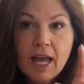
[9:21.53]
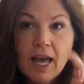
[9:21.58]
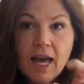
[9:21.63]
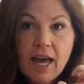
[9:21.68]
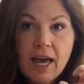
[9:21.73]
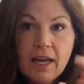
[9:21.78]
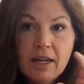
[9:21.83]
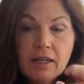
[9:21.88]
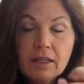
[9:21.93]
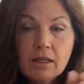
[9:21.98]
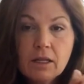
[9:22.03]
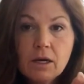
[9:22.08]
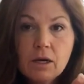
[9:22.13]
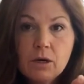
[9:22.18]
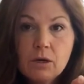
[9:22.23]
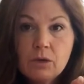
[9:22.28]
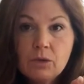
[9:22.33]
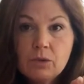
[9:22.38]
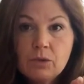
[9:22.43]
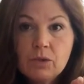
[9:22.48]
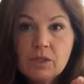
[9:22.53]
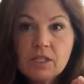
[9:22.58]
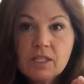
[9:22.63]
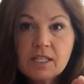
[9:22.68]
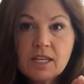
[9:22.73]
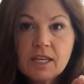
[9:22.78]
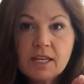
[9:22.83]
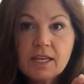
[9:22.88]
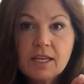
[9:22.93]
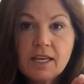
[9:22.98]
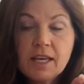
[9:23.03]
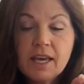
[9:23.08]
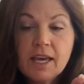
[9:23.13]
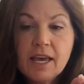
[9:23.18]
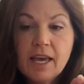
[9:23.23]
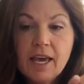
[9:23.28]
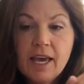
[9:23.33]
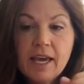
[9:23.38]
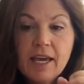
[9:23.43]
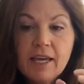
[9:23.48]
at Lowe's,
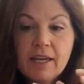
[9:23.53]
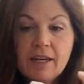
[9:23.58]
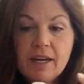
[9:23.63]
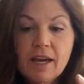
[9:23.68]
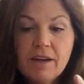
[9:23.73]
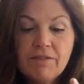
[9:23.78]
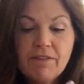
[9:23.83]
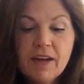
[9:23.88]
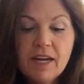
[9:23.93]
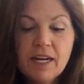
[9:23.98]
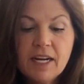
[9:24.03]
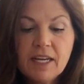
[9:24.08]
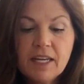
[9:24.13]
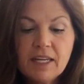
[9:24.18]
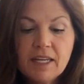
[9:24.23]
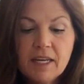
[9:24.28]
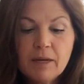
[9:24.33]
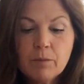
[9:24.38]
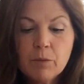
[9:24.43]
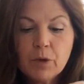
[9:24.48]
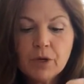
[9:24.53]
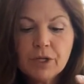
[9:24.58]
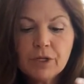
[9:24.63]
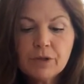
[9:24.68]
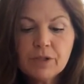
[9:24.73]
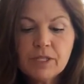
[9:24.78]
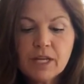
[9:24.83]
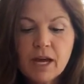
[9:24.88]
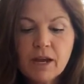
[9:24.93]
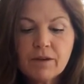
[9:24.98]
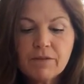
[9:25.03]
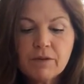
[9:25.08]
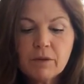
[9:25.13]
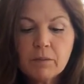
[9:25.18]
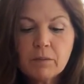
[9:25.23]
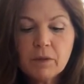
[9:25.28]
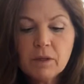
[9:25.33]
and I find I can get more use out of them.